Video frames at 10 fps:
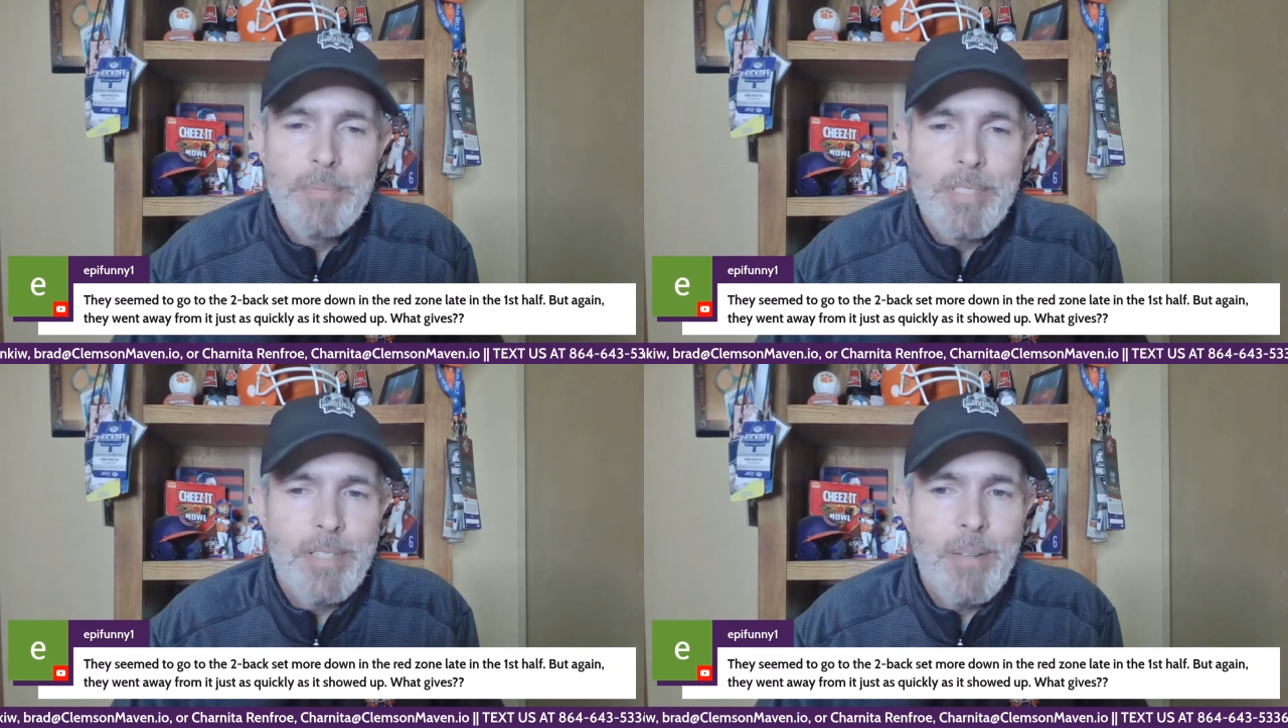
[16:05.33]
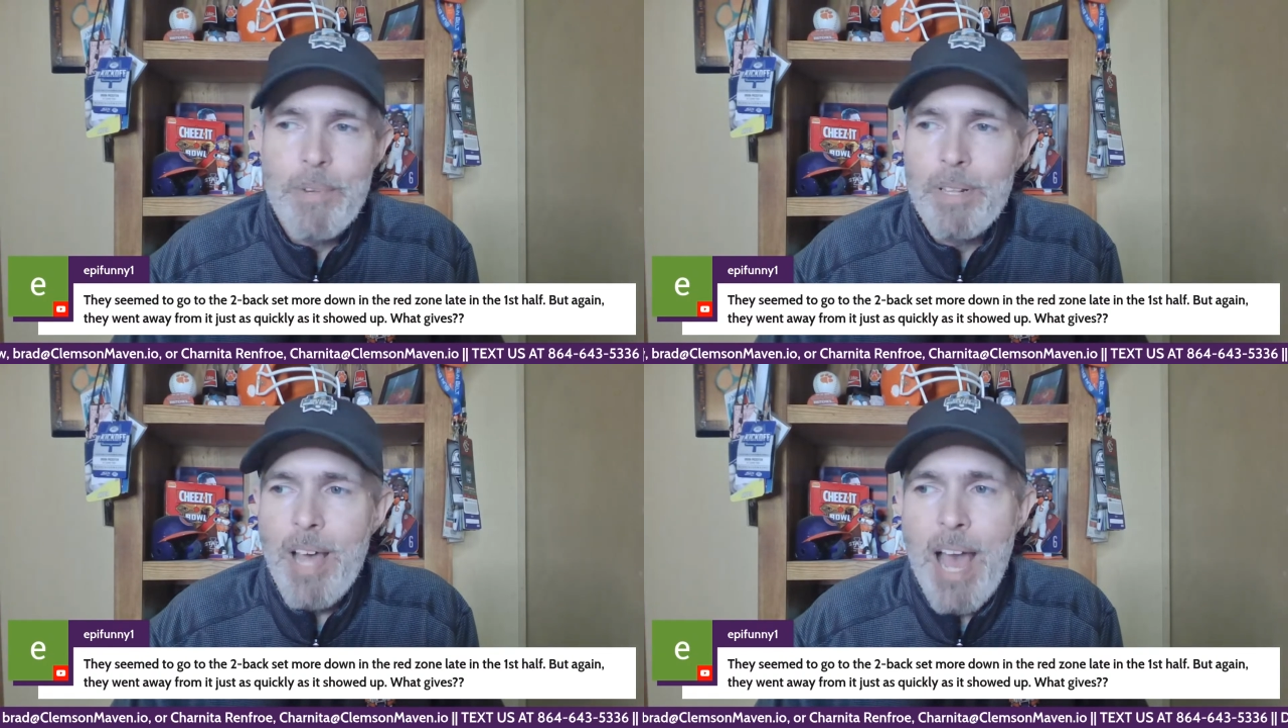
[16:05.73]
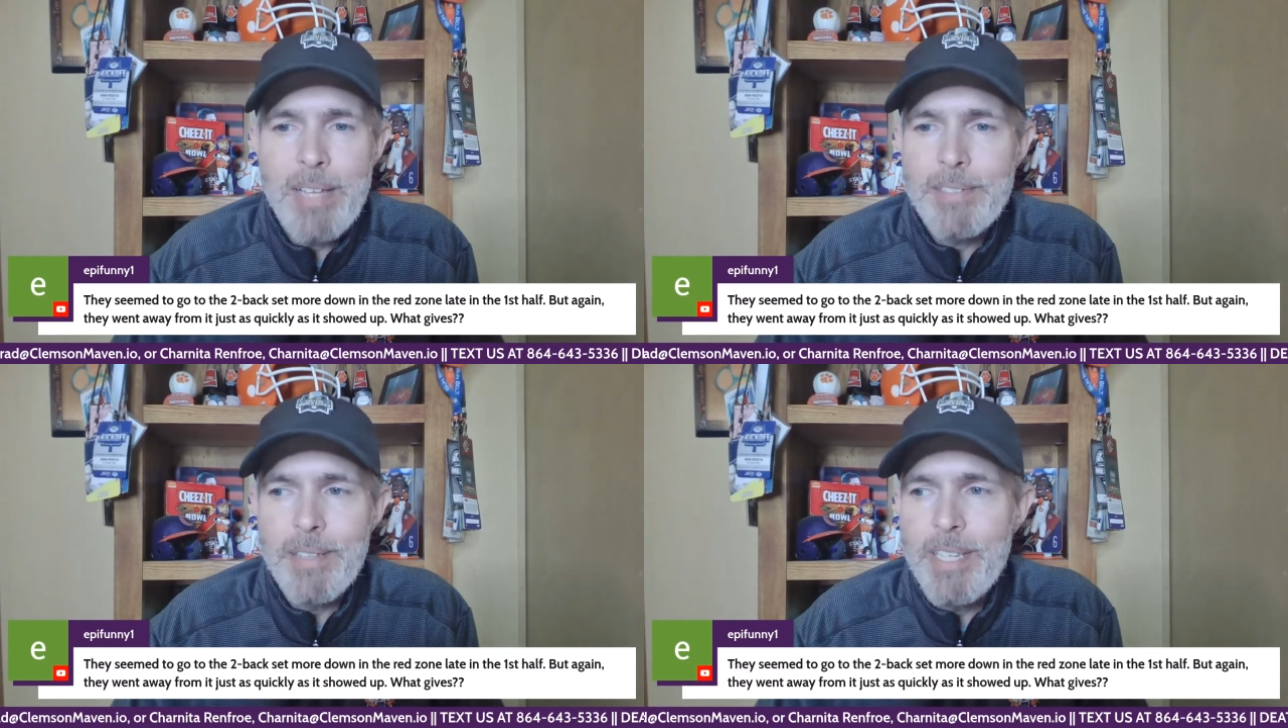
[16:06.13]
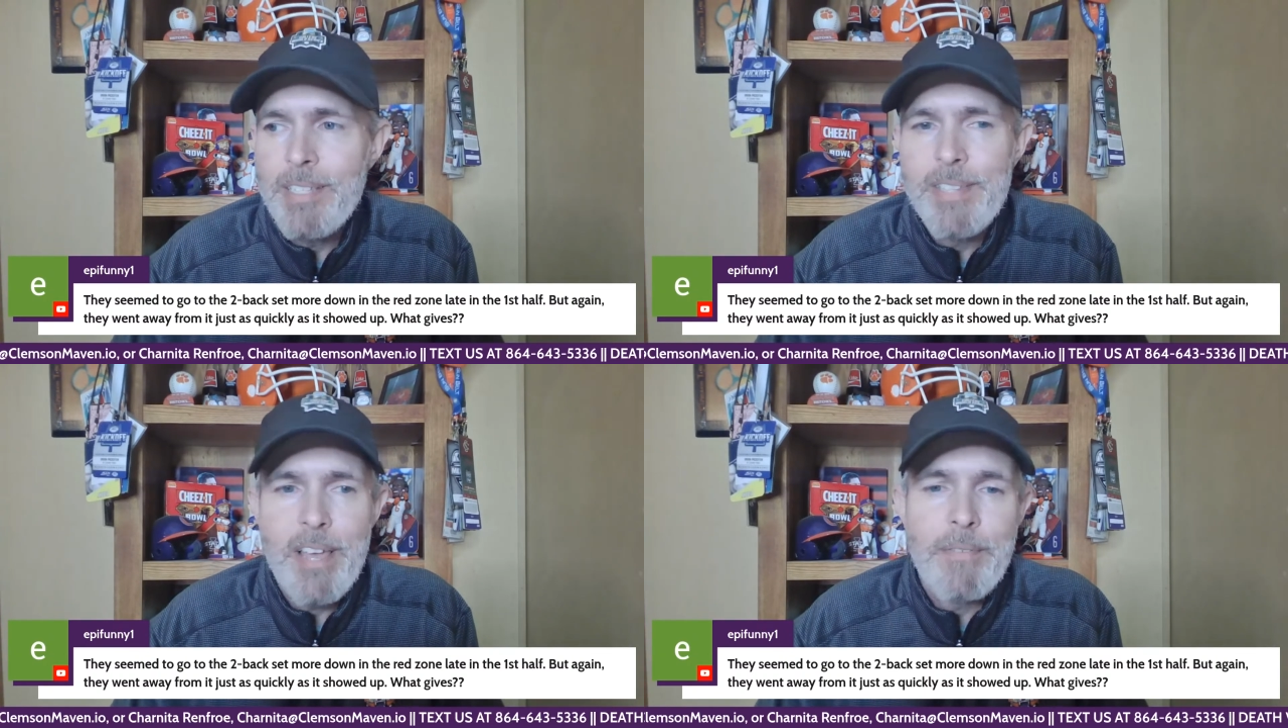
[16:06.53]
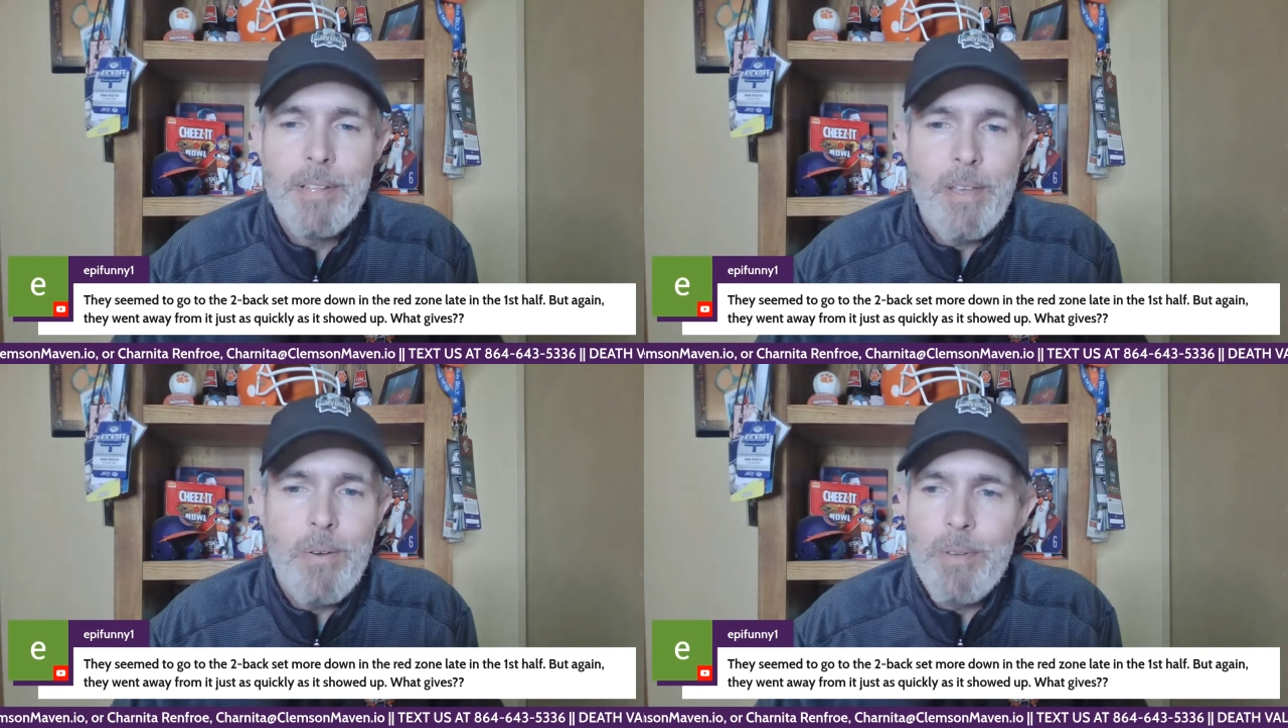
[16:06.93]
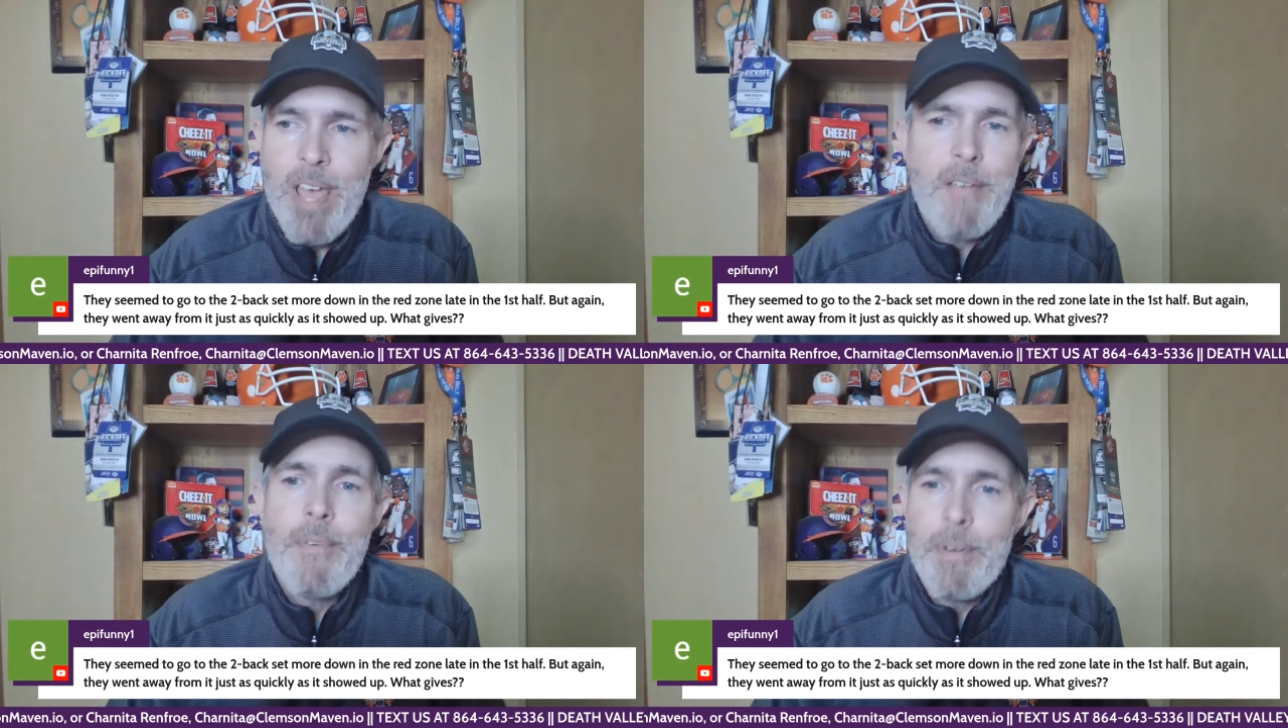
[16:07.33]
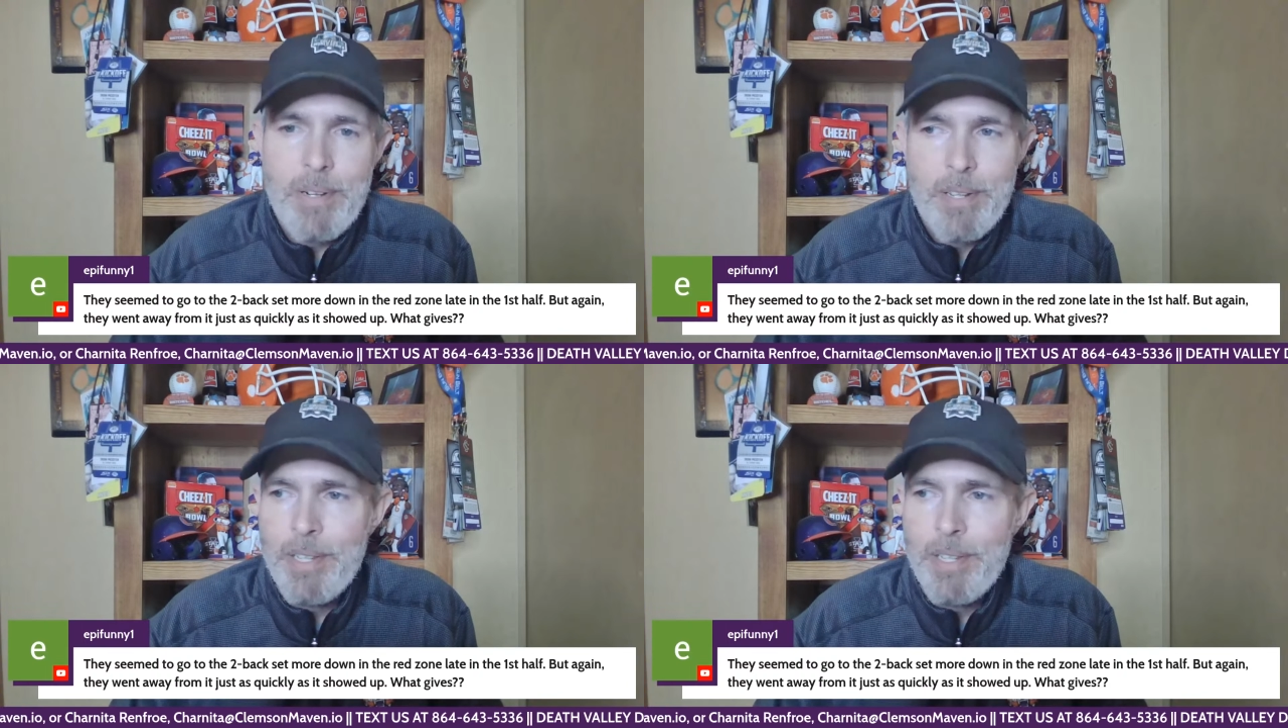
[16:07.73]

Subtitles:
Clemson leans heavily on ever.